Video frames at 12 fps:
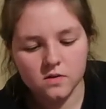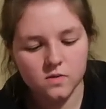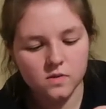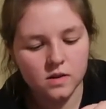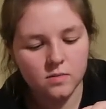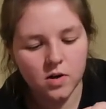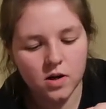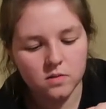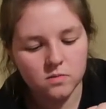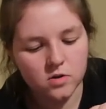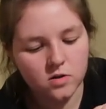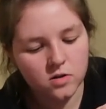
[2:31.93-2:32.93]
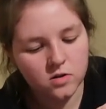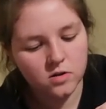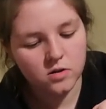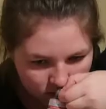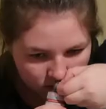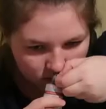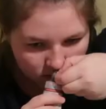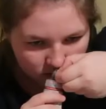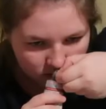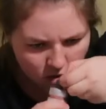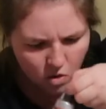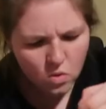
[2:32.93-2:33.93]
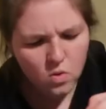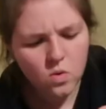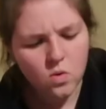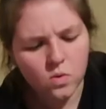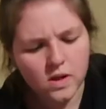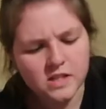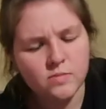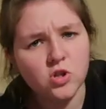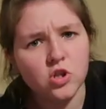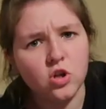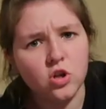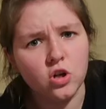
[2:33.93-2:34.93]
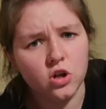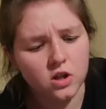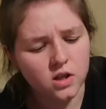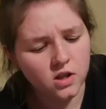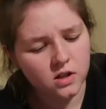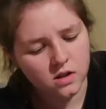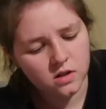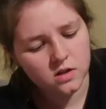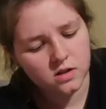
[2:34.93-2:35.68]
This was at the bottom. Ooh, that smells good.